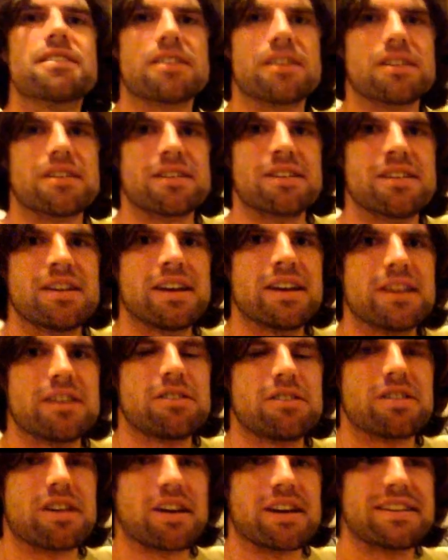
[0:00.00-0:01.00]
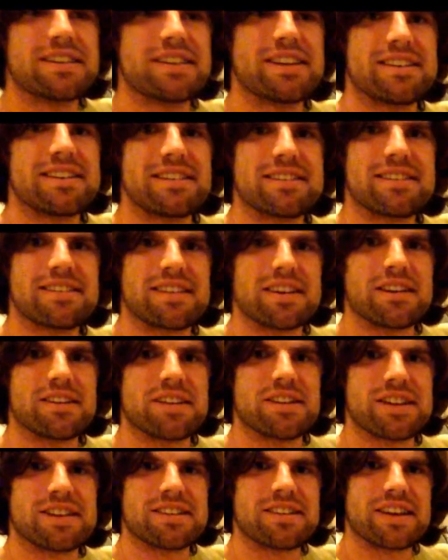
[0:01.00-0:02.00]
jar, you tighten it and
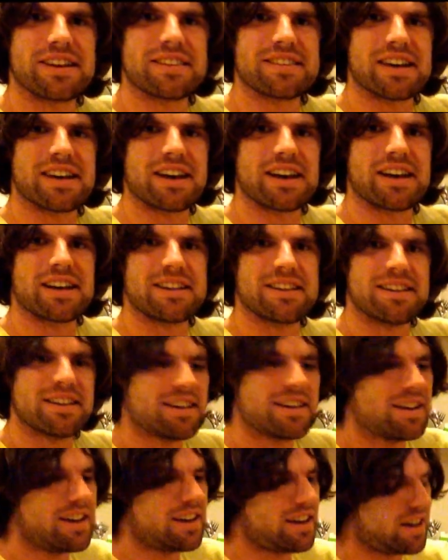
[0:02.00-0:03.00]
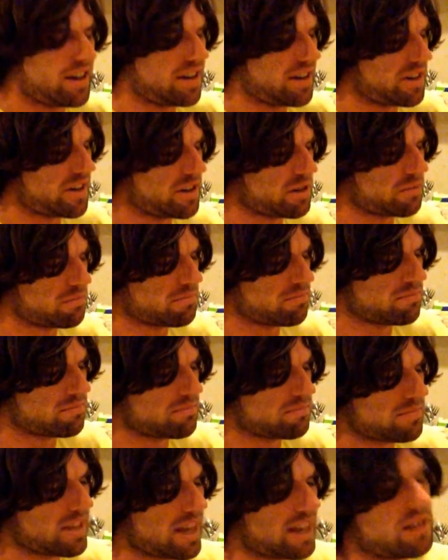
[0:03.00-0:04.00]
seal it like that,
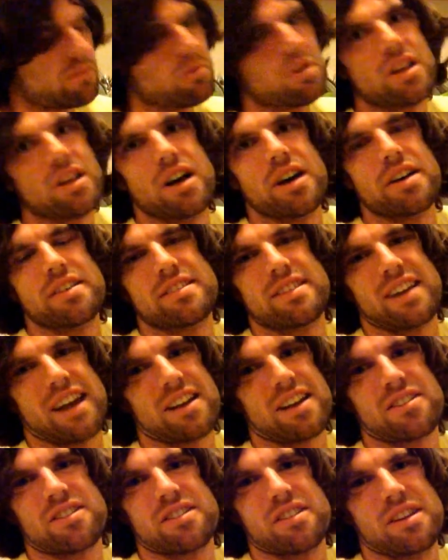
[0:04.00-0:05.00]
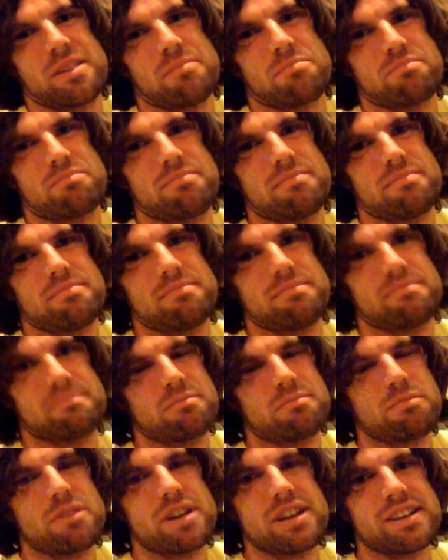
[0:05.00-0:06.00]
and it will last actually
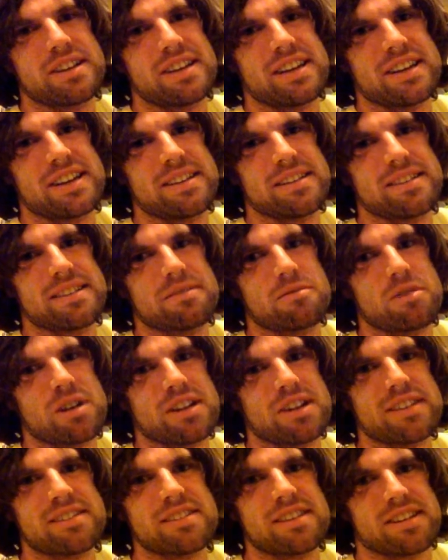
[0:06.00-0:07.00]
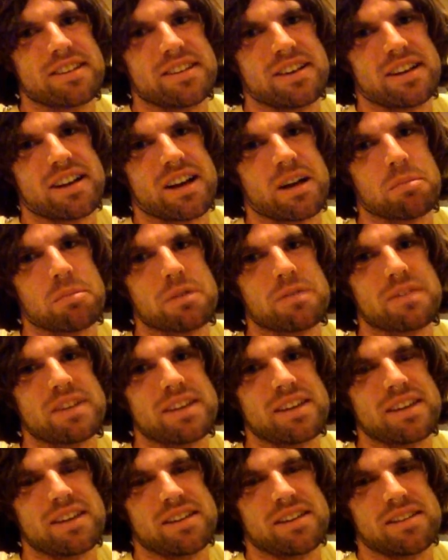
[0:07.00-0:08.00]
realistically a couple of
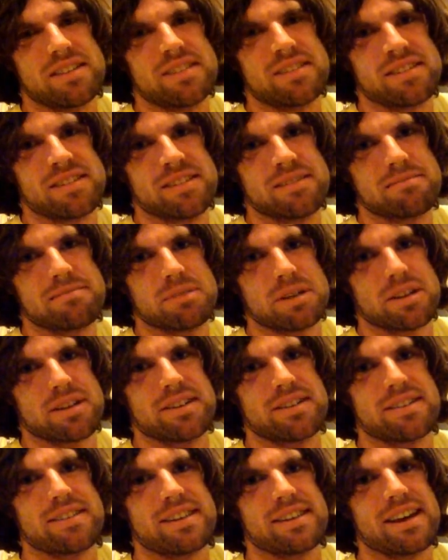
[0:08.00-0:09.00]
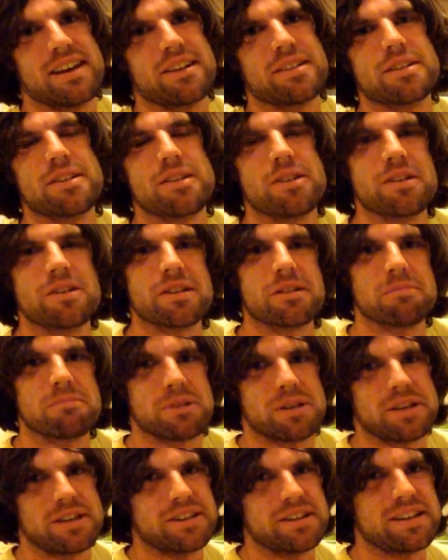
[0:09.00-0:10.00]
years, because the alcohol
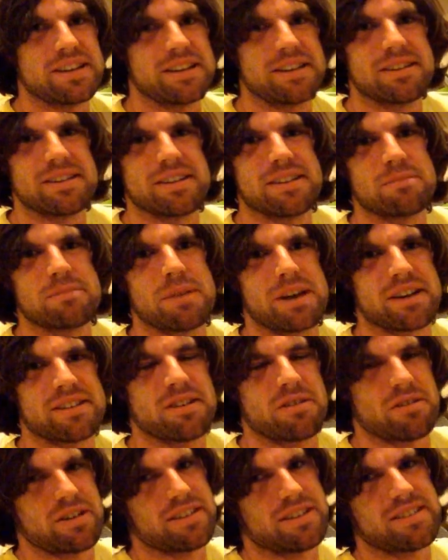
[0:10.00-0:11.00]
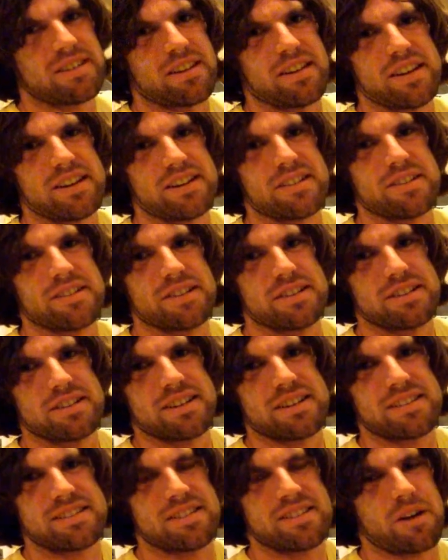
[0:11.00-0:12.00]
completely is bactericidal
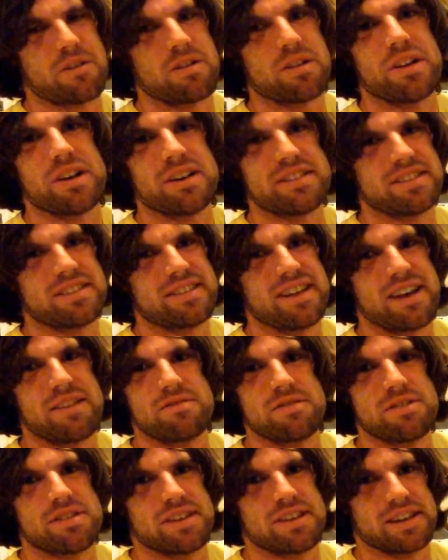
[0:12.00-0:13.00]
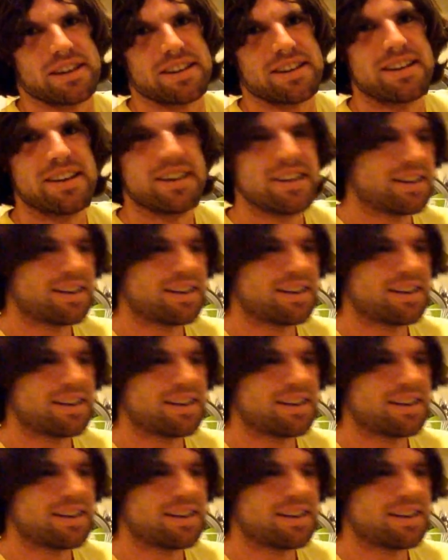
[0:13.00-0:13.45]
and sterilizes everything.